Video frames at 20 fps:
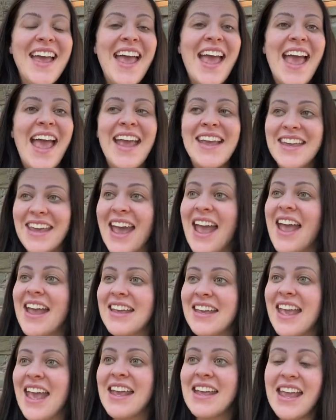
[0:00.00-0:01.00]

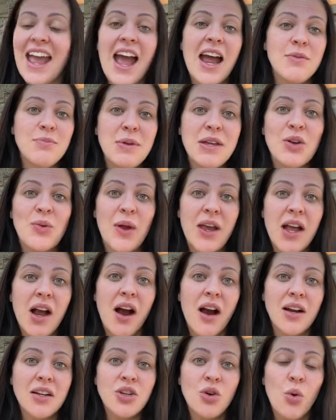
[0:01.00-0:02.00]
It can be quite
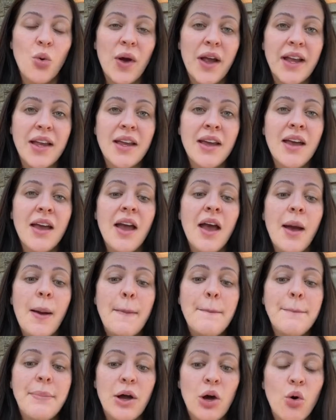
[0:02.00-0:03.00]
hard going,
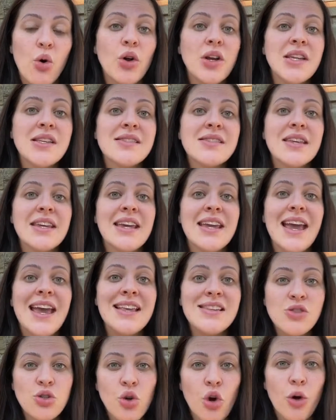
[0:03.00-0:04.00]
but honestly,
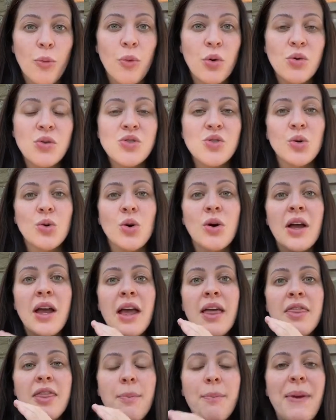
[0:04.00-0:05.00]
it's normal. So
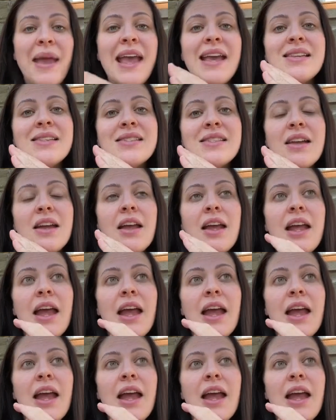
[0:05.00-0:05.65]
the best